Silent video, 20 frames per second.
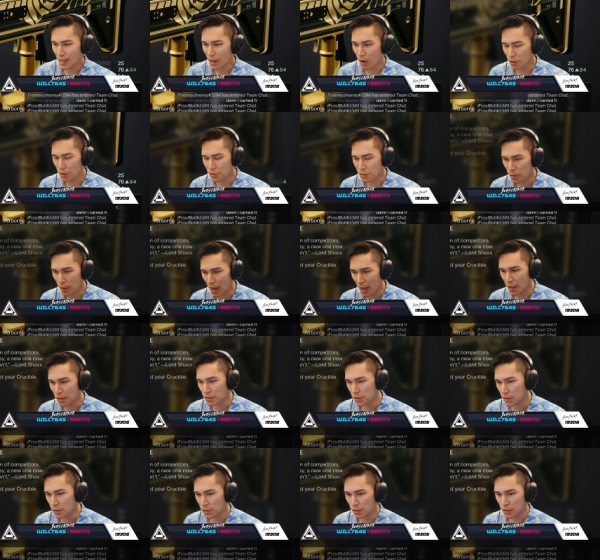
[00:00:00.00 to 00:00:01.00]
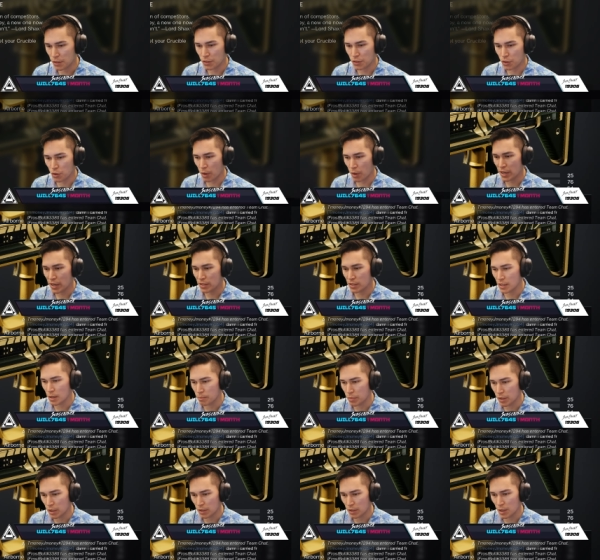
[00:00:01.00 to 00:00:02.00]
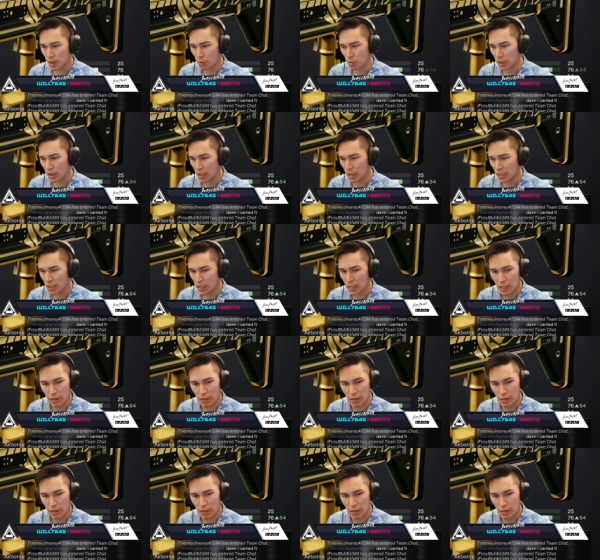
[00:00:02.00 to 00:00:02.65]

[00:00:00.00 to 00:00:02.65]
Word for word: He also has this this crazy ability where he